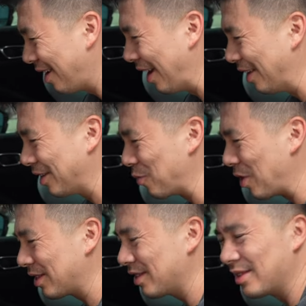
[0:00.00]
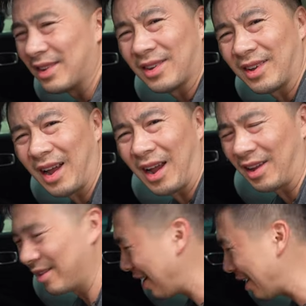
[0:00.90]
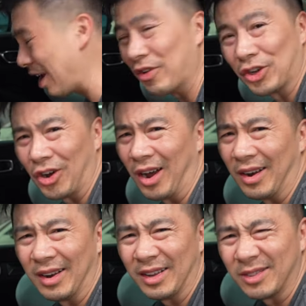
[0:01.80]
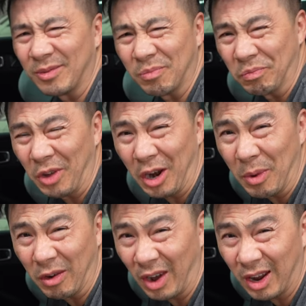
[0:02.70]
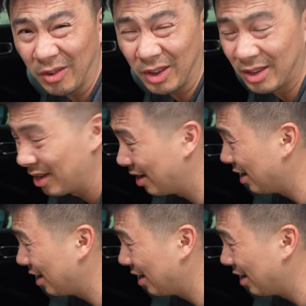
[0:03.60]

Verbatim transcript: And it just wasn't, I, I gave it a shot and I'm not a big fan of it.